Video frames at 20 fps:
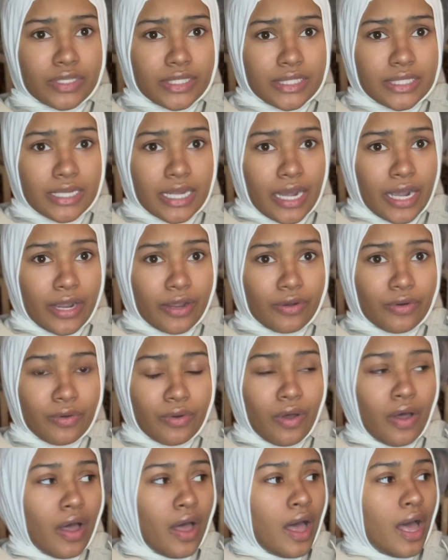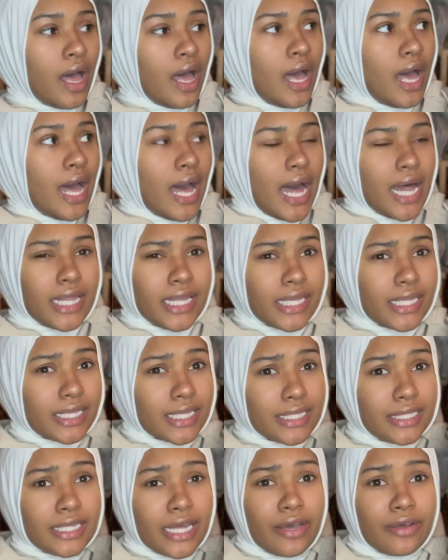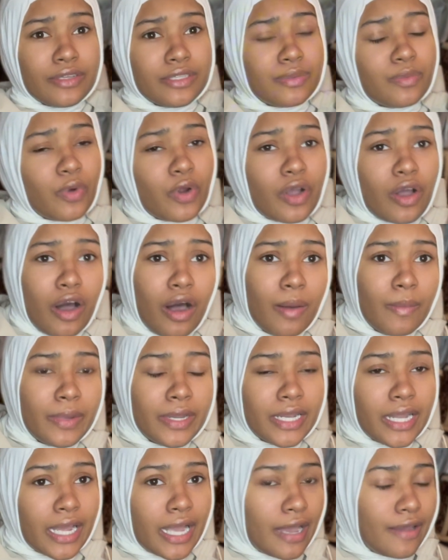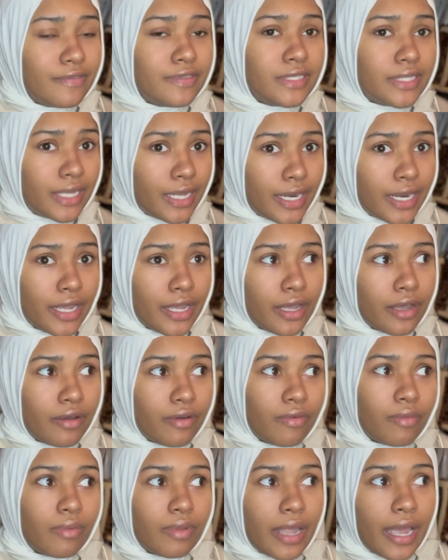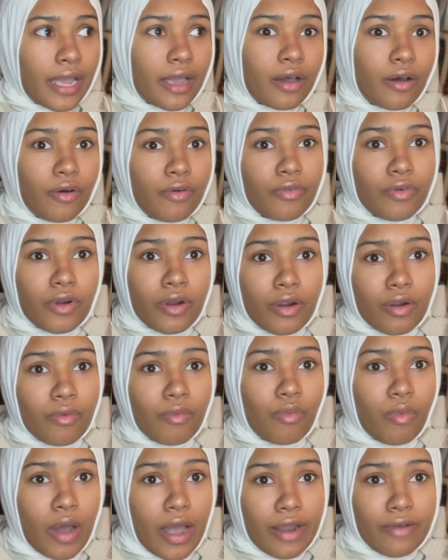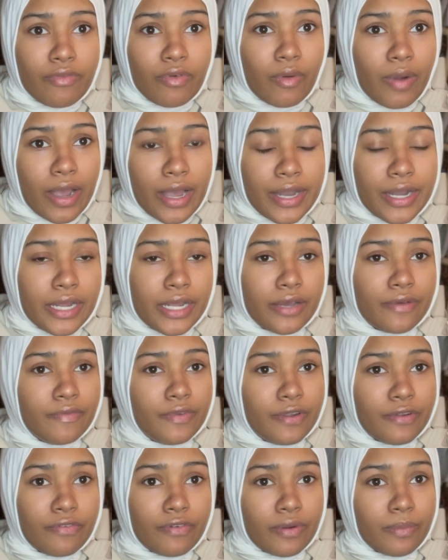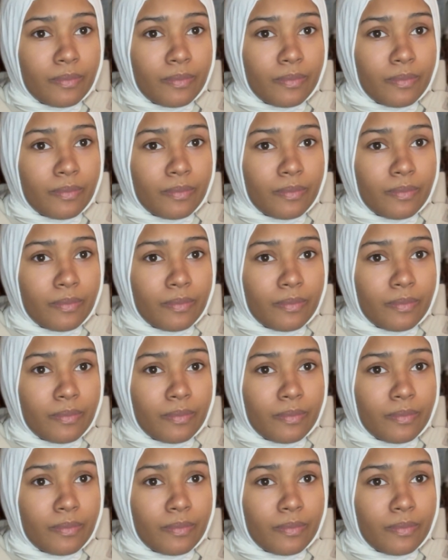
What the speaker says: style. I think this style is more common, like I've seen it like over a wide variety of different